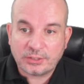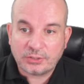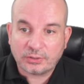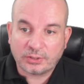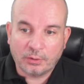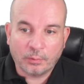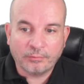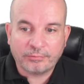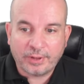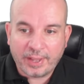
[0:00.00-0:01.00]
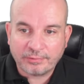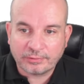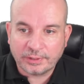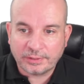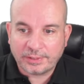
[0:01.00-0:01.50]
they should go on
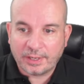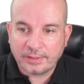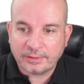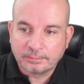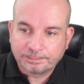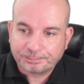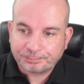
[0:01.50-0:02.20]
forever and a day.